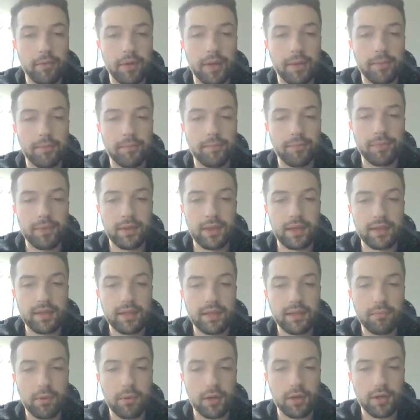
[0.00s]
But I
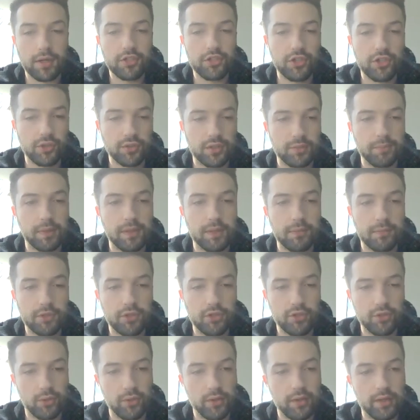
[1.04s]
think Marcus Jones has played the
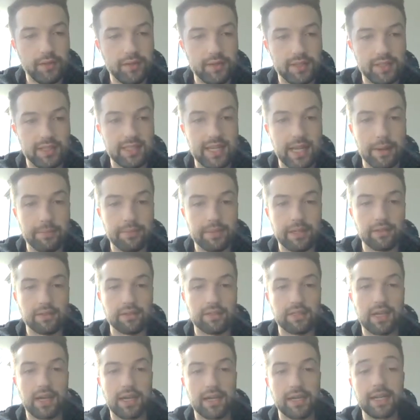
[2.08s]
majority of his snaps
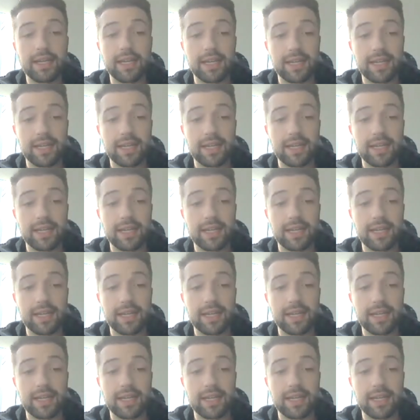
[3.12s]
outside.